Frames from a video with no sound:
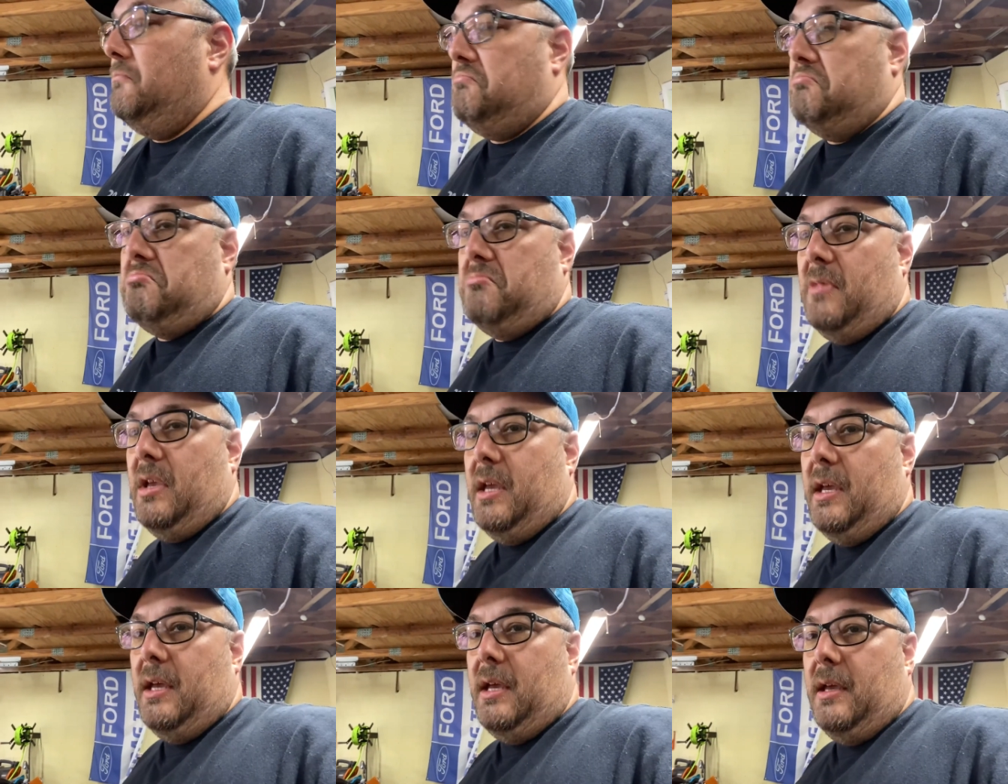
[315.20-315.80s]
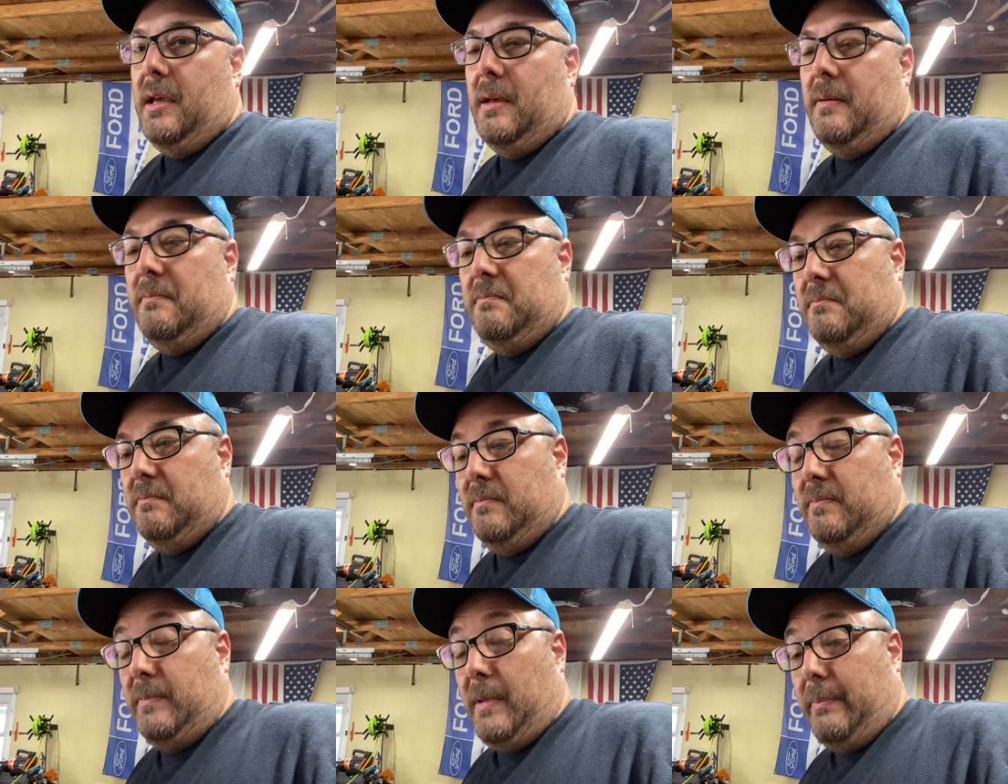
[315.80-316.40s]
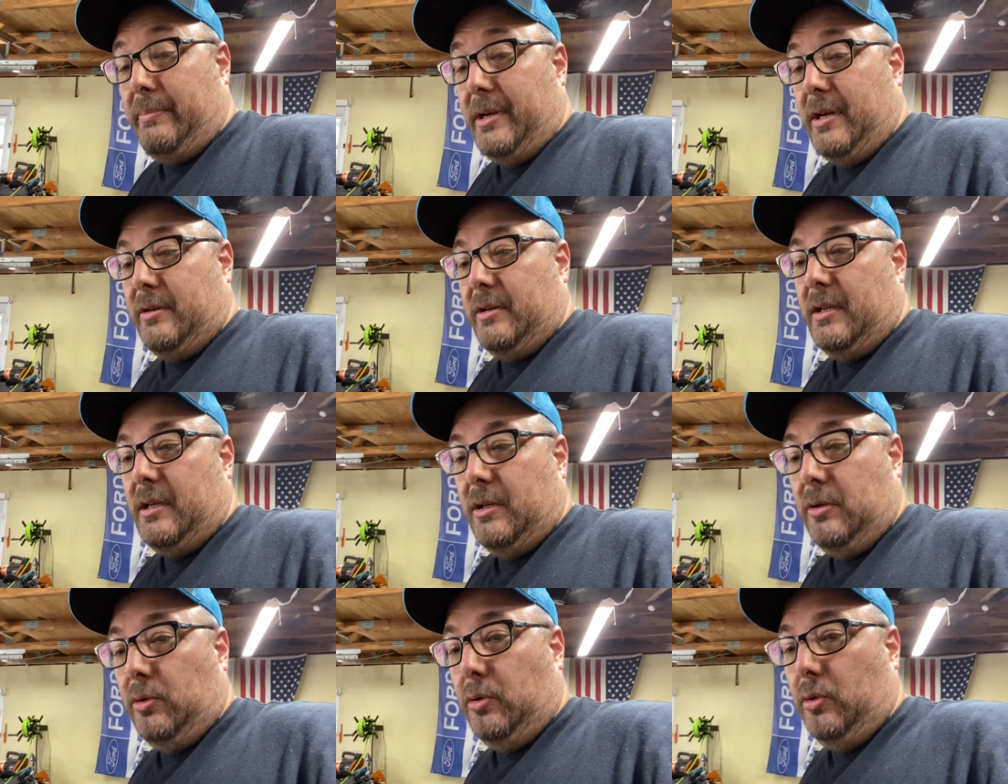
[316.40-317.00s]
it appeared
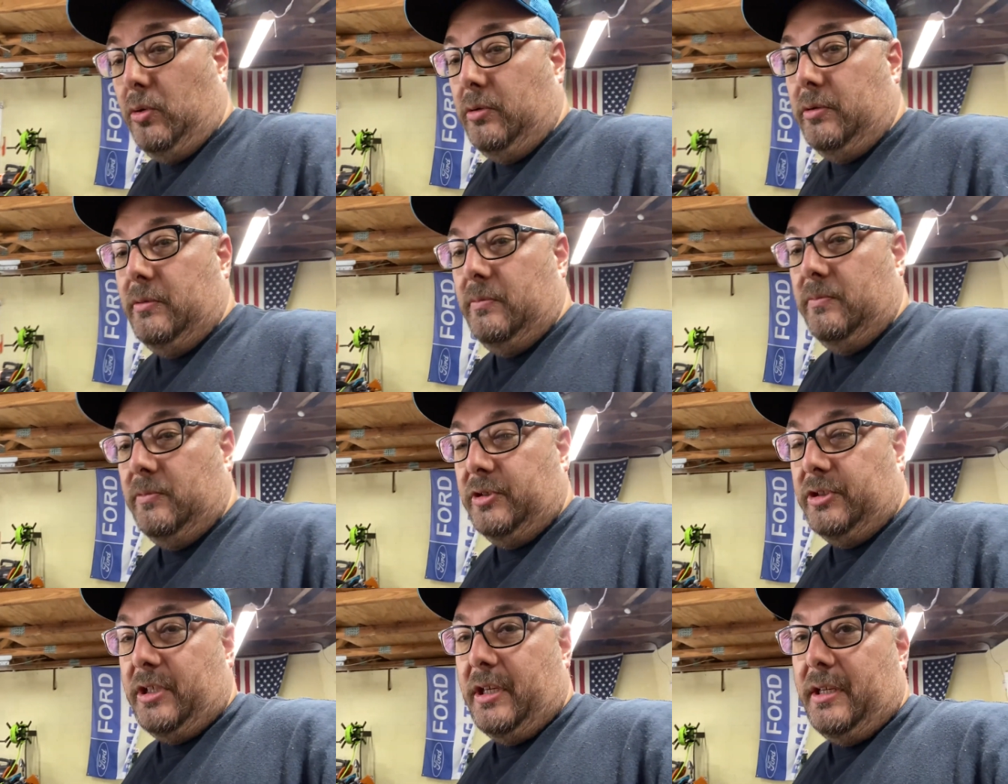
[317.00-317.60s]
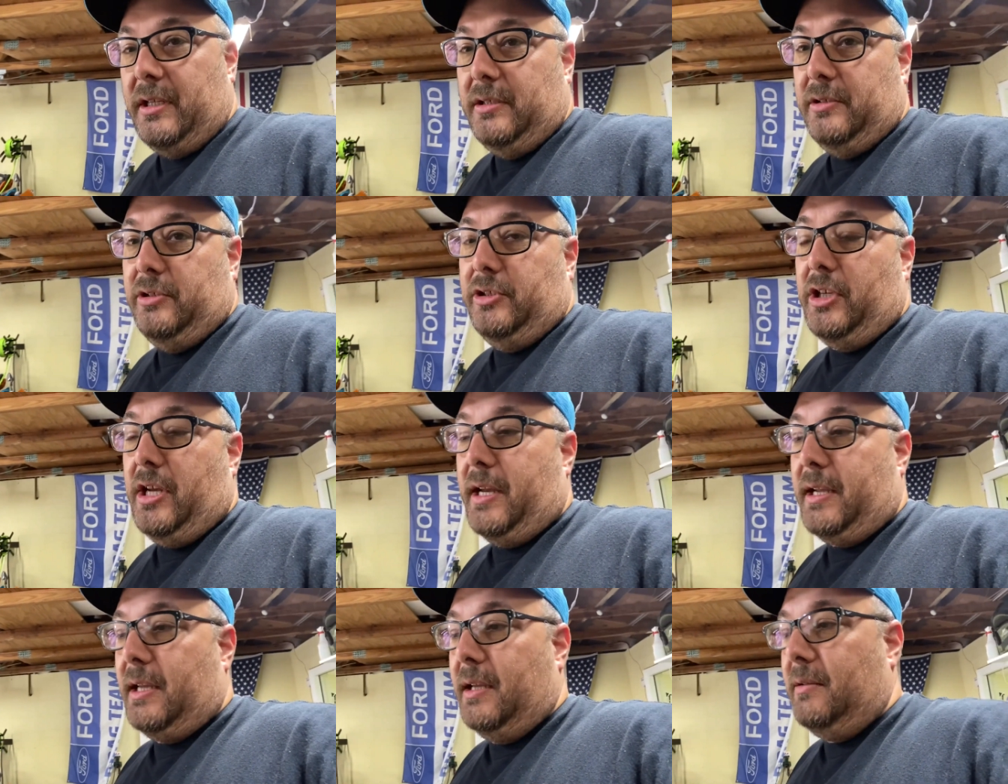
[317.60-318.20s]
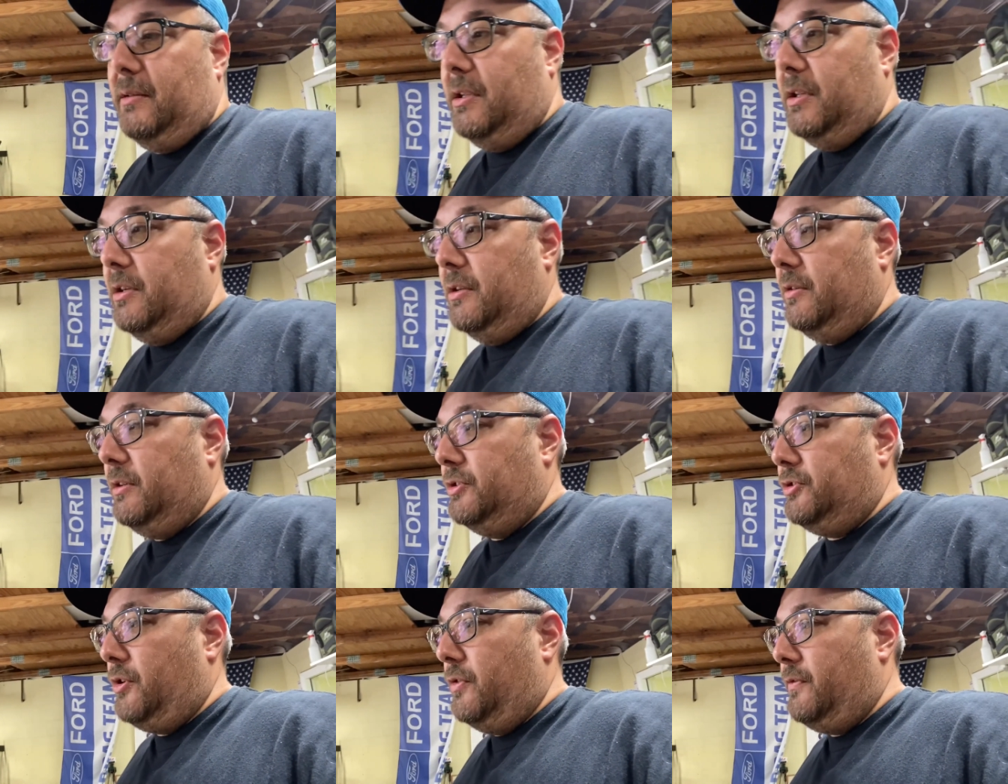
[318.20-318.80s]
to hold, which I didn't check it. You know,
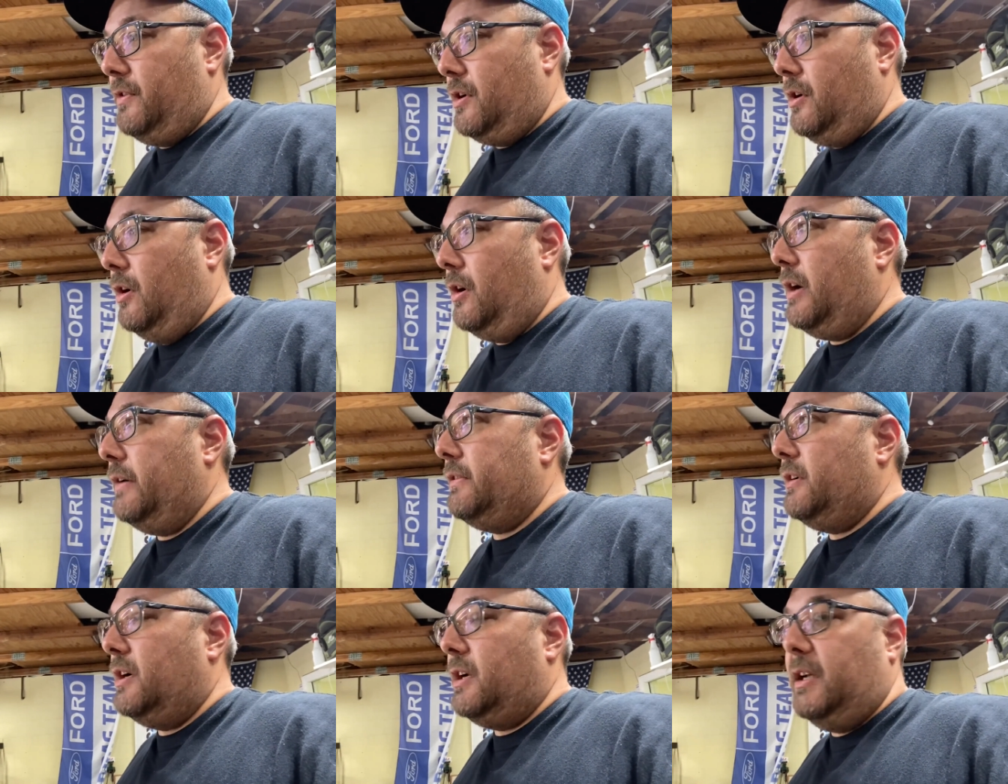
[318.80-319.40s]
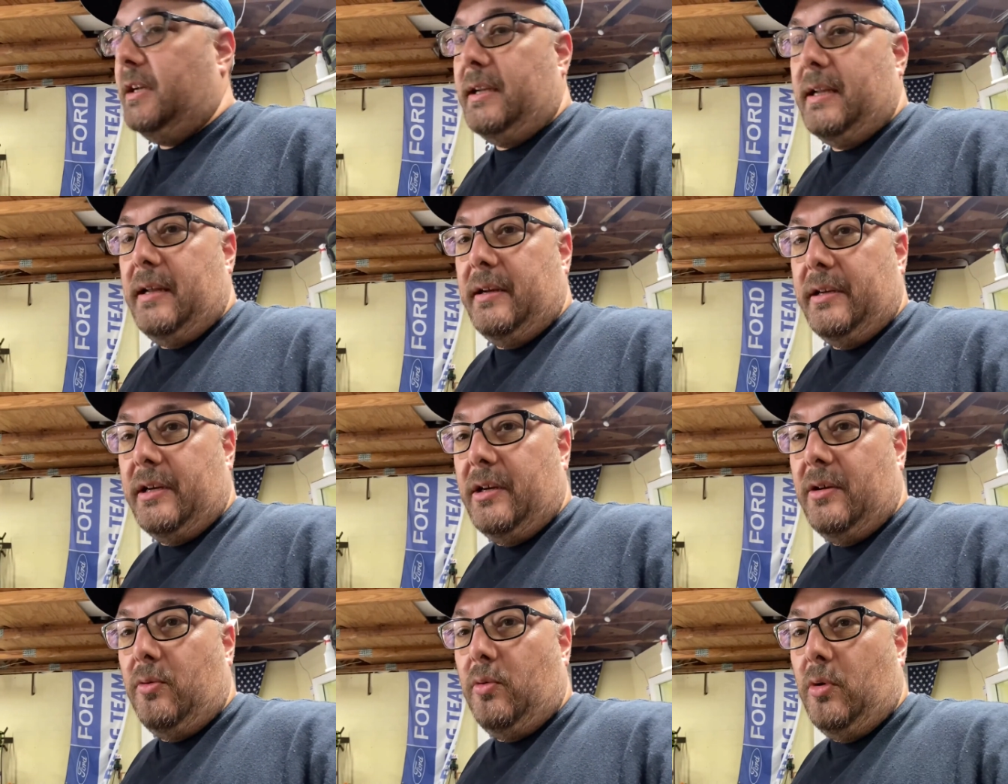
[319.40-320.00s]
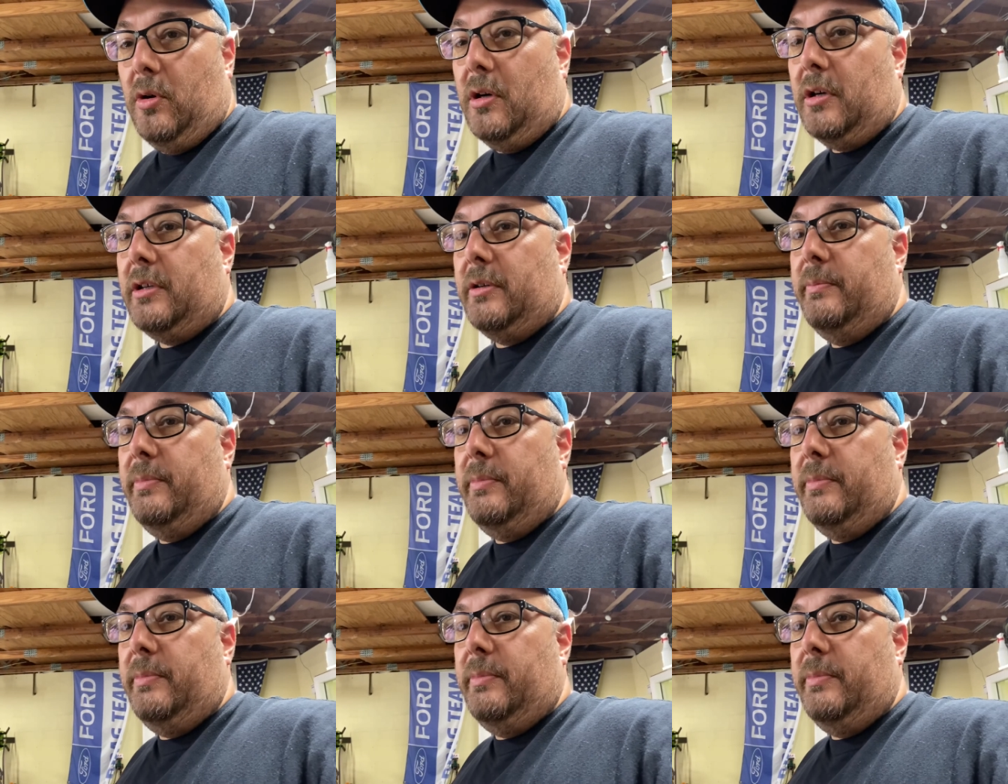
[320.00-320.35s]
I drove the car after I got down here. It worked,